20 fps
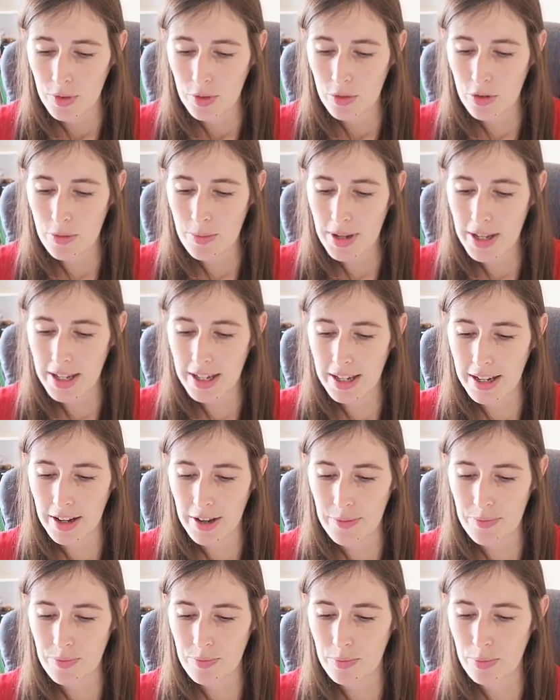From
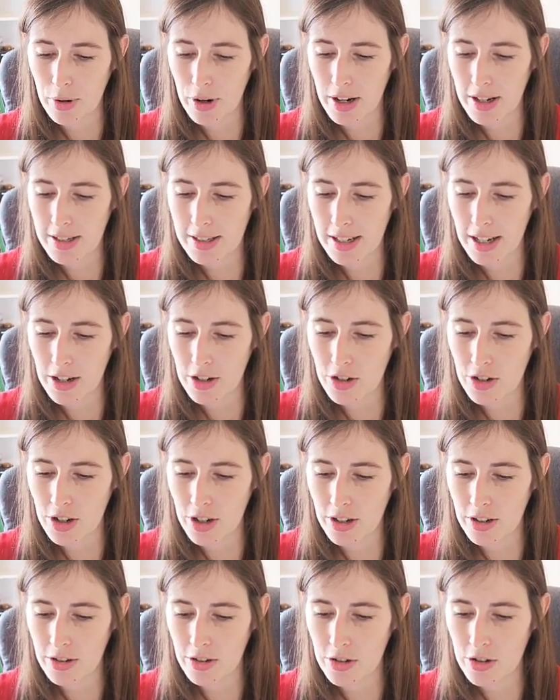here, price
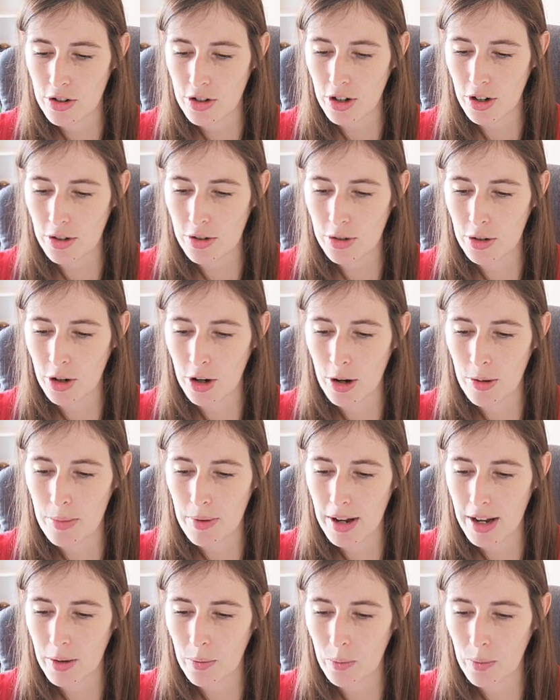action shot
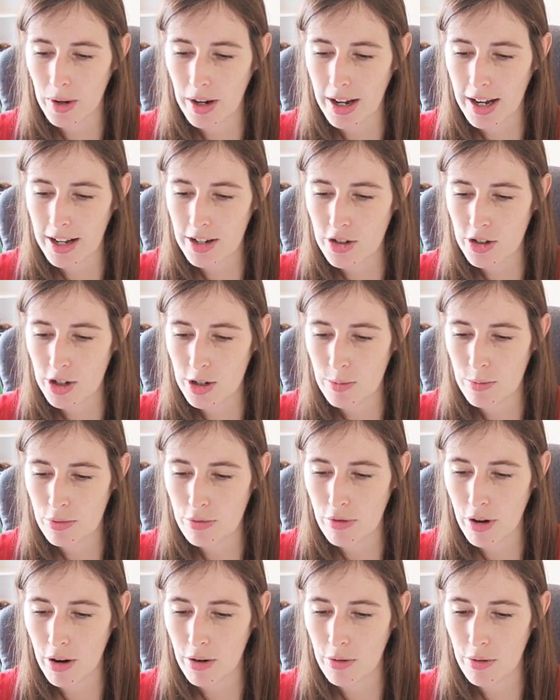up and we actually
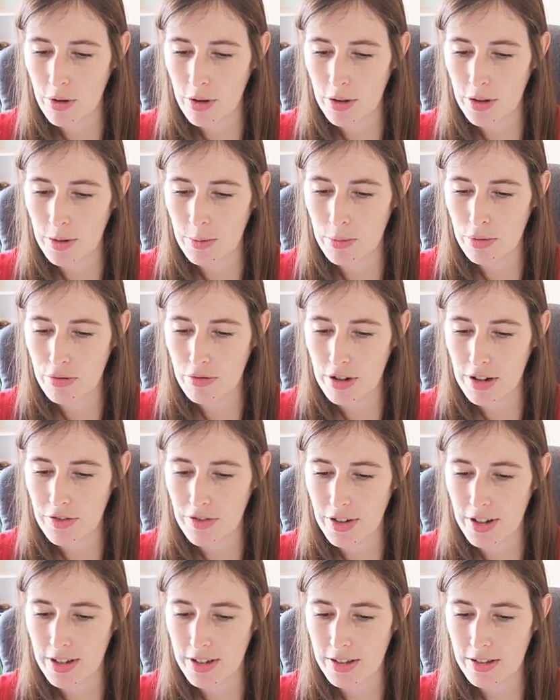broke the
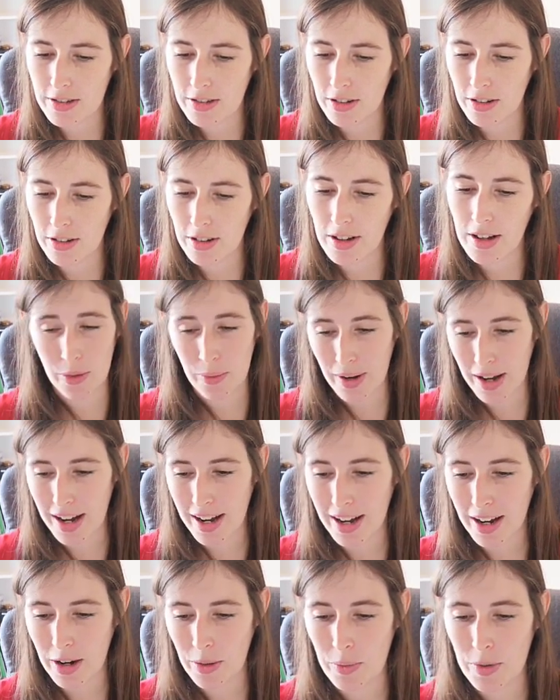previous lower
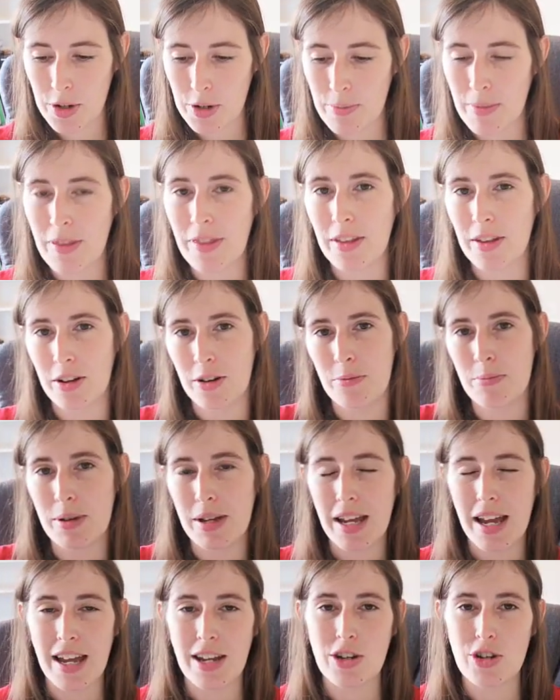high, which meant that it could
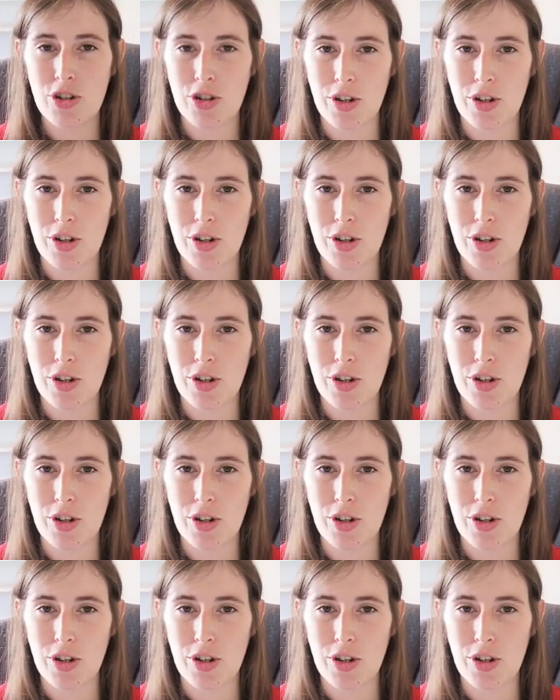be a